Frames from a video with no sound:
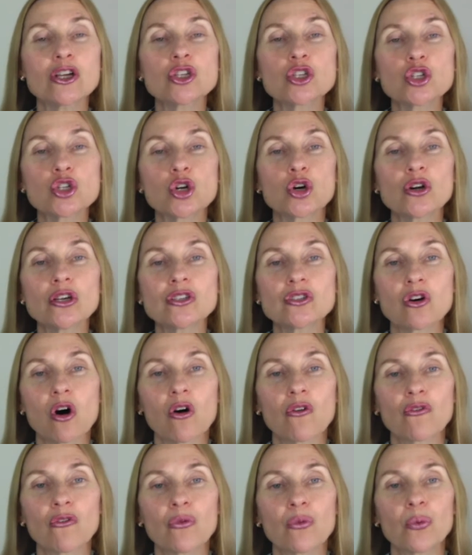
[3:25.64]
choice
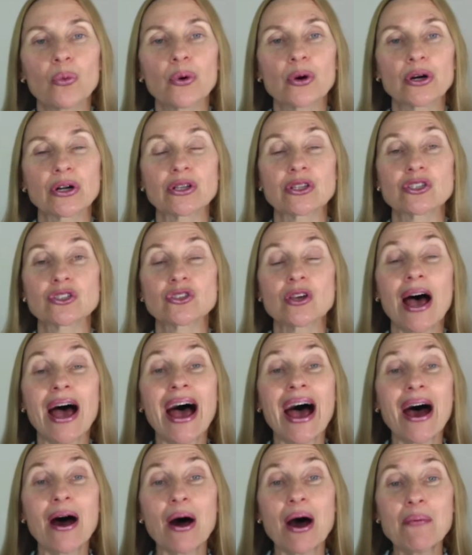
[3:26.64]
of words,
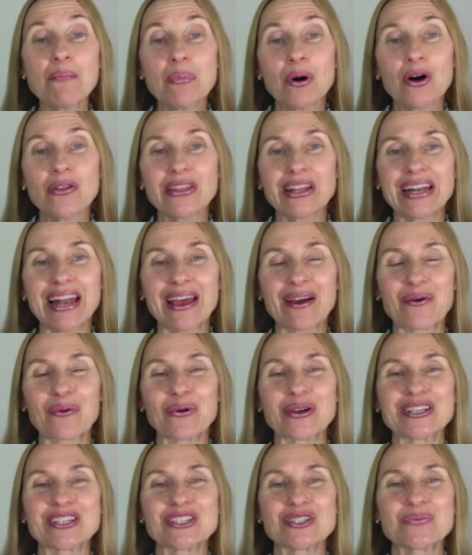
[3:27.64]
and body
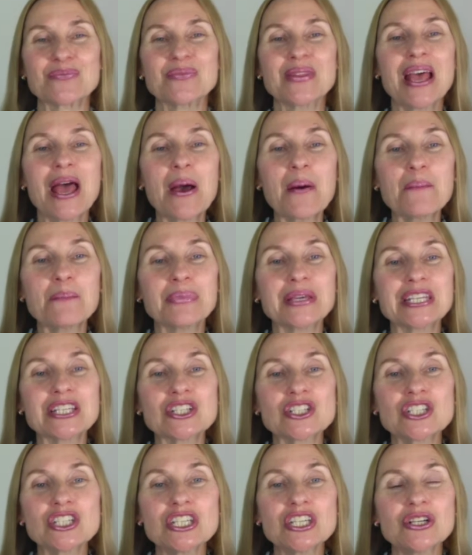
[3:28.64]
language. Be
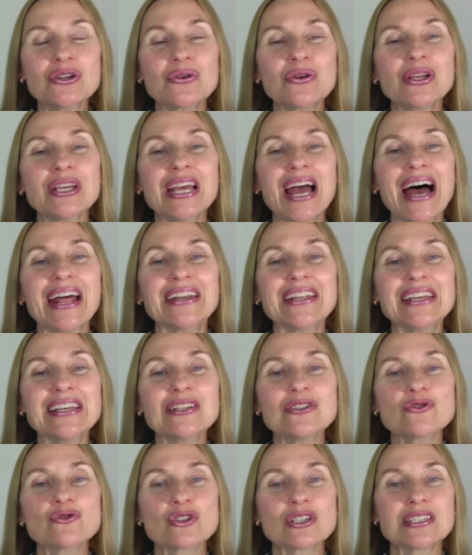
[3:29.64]
cheery and
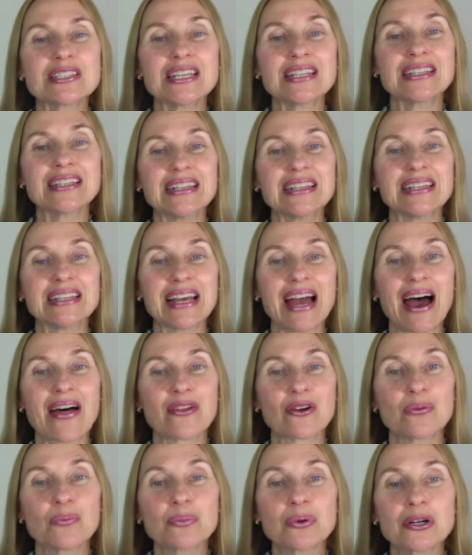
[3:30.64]
interested the
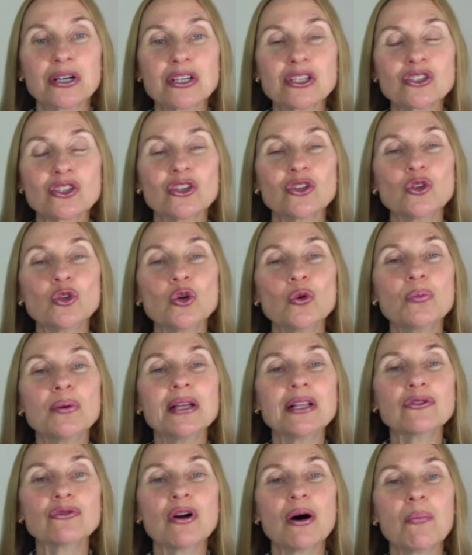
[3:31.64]
other person to
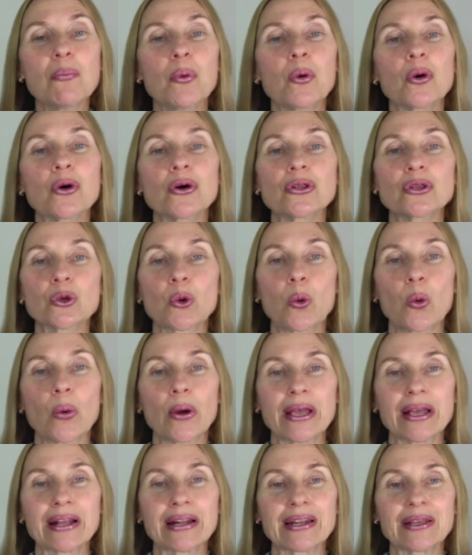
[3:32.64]
build rapport
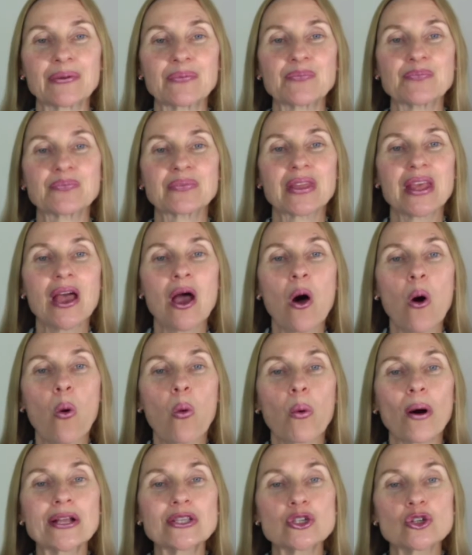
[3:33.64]
quickly.
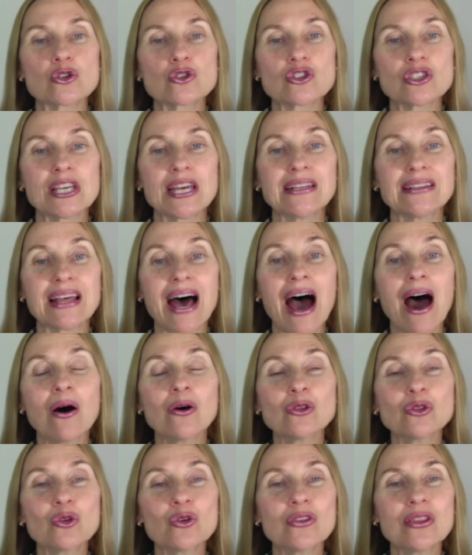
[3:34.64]
What you send
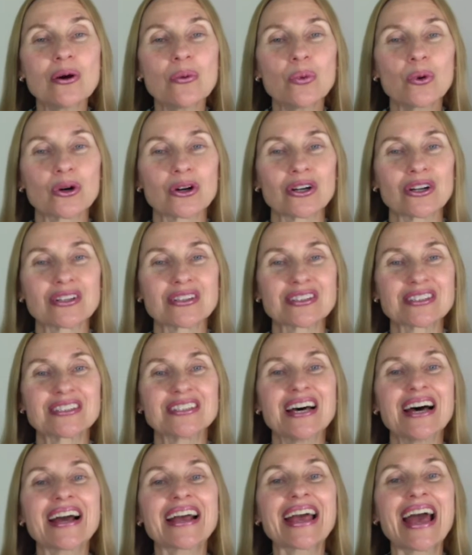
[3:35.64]
out to the world
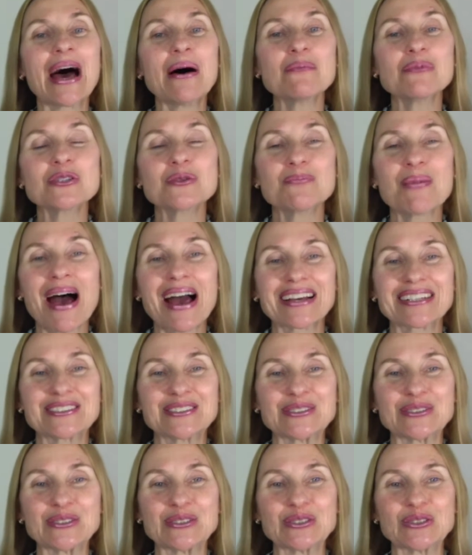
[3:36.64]
comes back
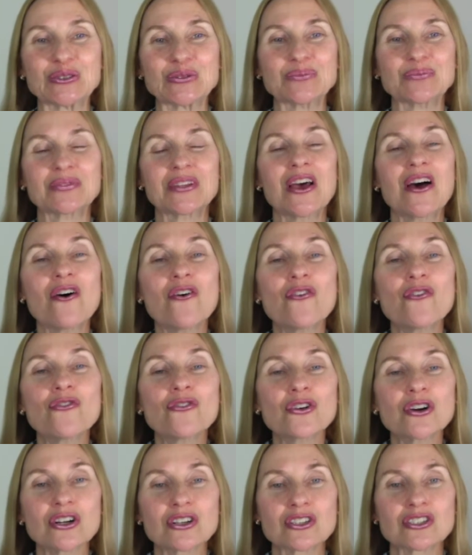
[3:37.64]
to you.
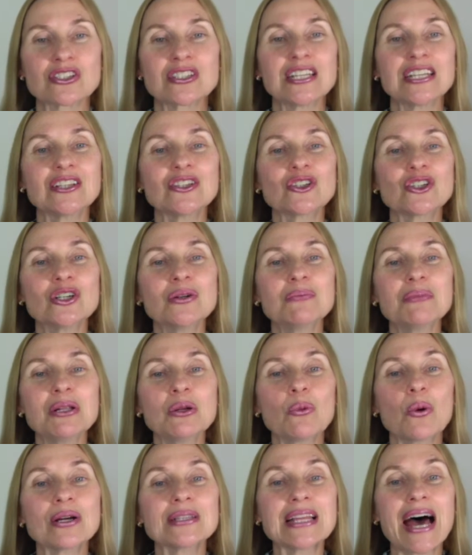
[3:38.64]
First,
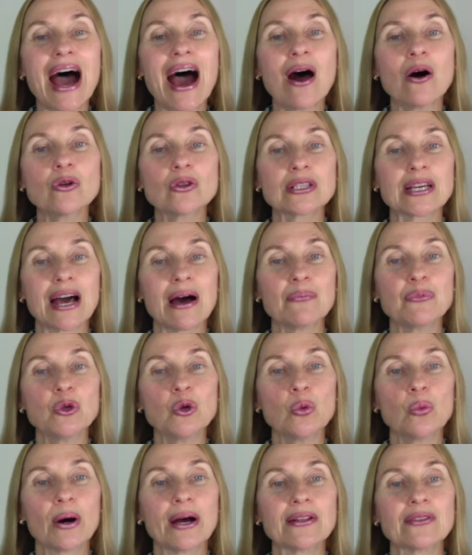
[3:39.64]
determine what outcome
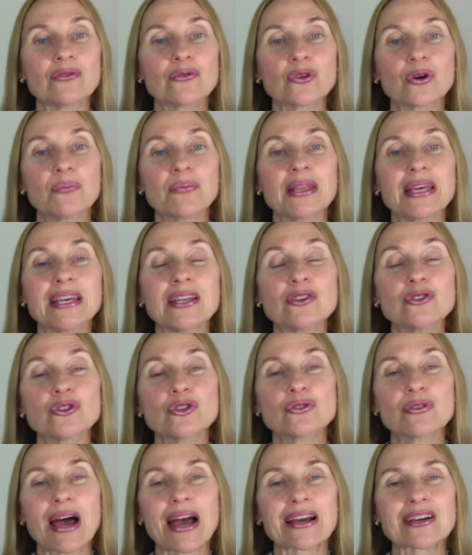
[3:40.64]
you want from the
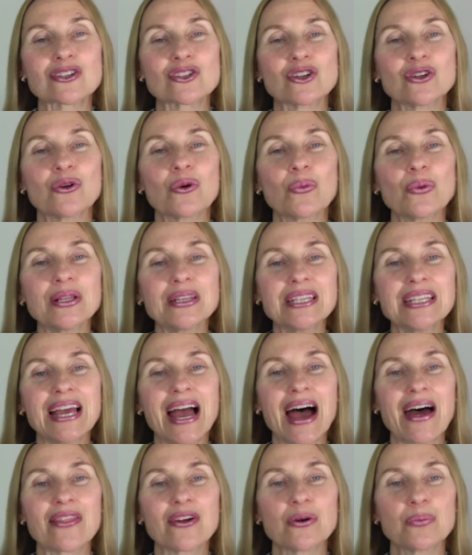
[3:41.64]
interaction with the
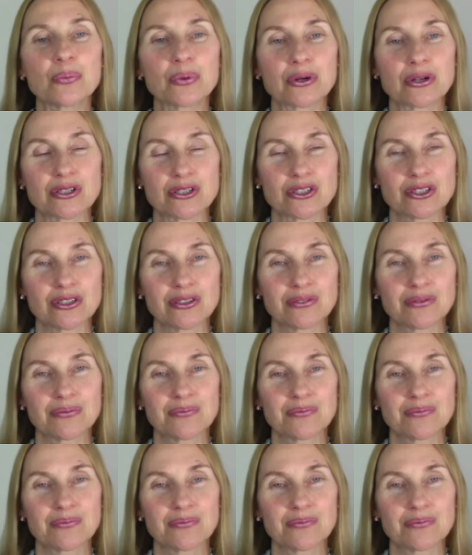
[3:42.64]
other person.